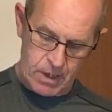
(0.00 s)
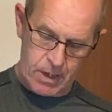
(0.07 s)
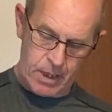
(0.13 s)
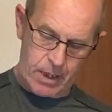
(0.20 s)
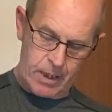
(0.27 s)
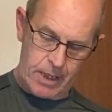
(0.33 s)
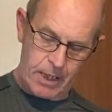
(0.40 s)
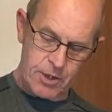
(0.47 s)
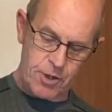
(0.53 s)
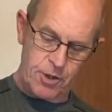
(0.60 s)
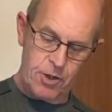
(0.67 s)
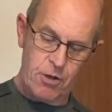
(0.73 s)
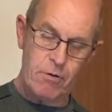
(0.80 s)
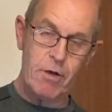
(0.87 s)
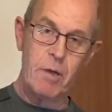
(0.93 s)
It can get
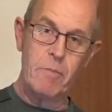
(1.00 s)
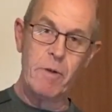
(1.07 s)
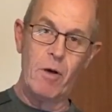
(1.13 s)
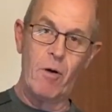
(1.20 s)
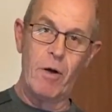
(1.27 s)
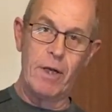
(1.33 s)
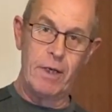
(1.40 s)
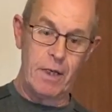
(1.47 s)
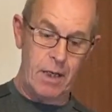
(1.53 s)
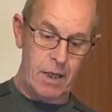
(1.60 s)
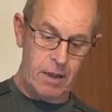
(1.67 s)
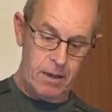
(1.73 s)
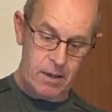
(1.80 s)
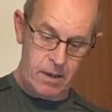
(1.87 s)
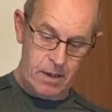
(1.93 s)
security behind here.